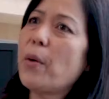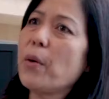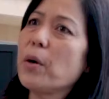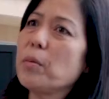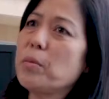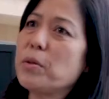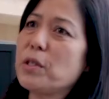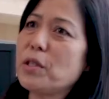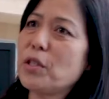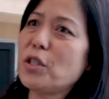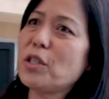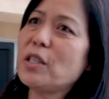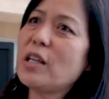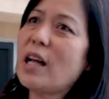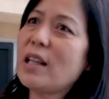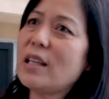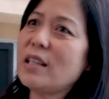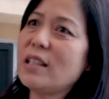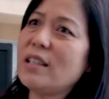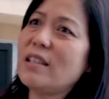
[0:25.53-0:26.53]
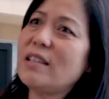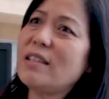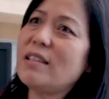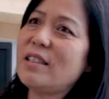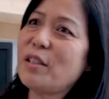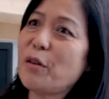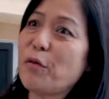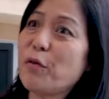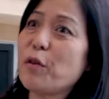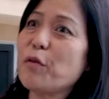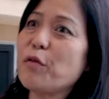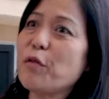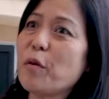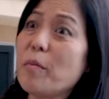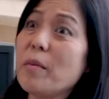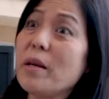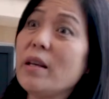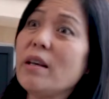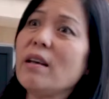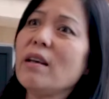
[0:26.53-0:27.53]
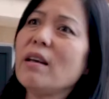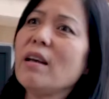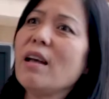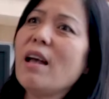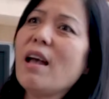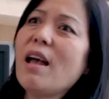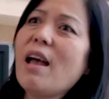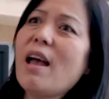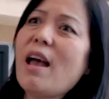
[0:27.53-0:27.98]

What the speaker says: that includes nonprofits, and it